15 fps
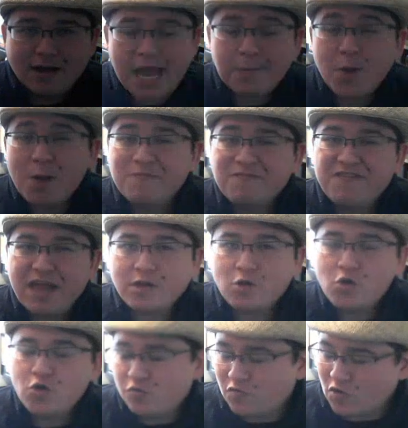Capcom
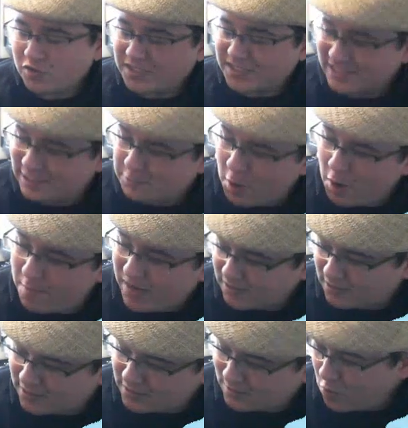Vancouver's
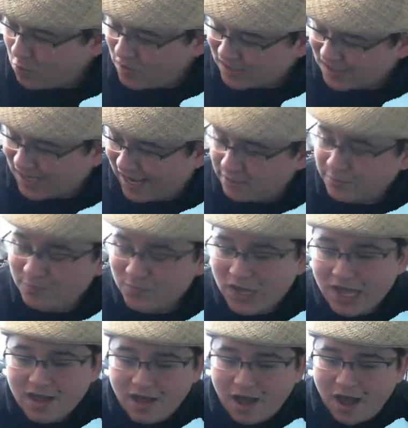experimental little mobile title.
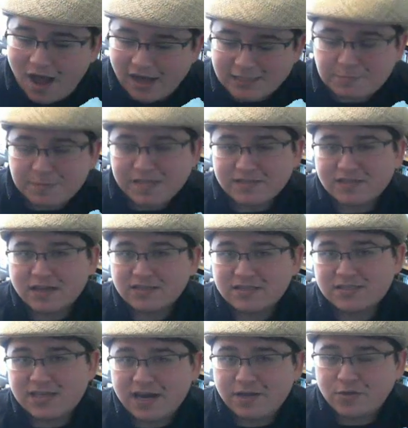Uh, it's being
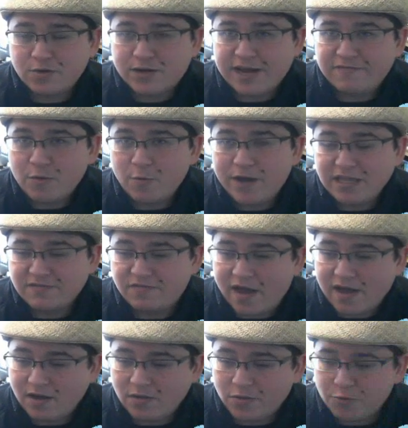sunsetted. They're giving away the
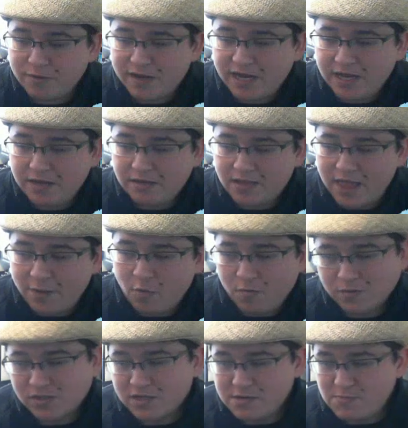final three, like what
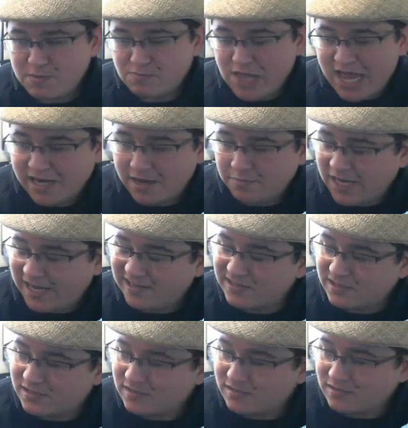was going to be planned
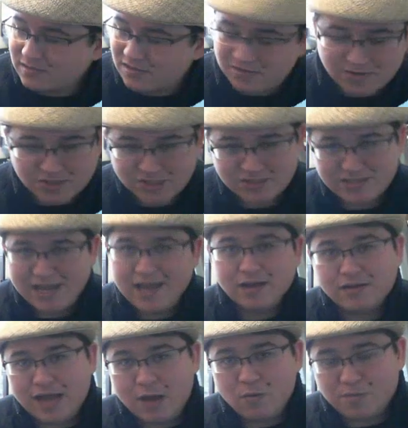updates. They're just saying,
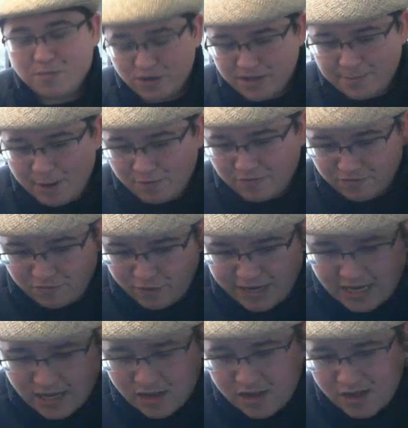okay, we're putting them out for
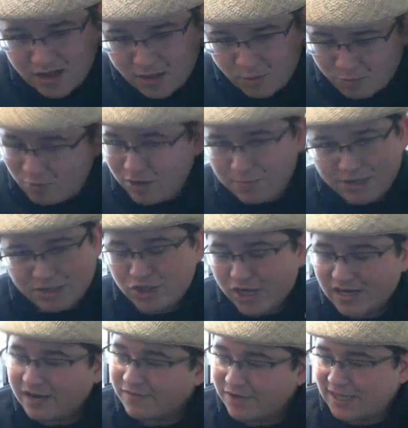free. We're pretty much
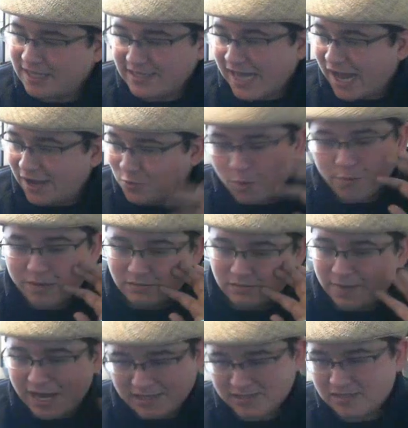shutting everything down. You won't be able to
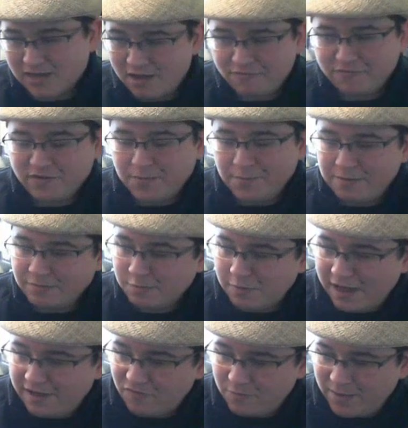buy stuff. You'll be able to
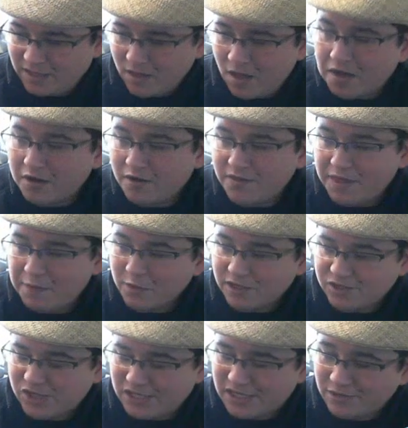play it for a bit longer, and then we're going
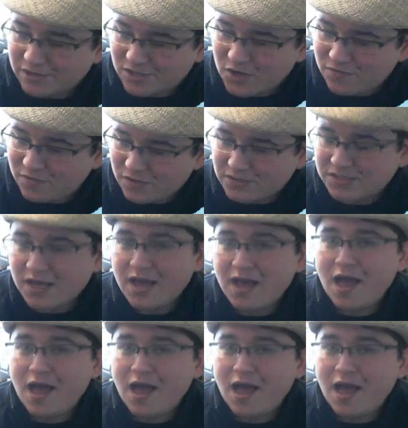to shut down the servers.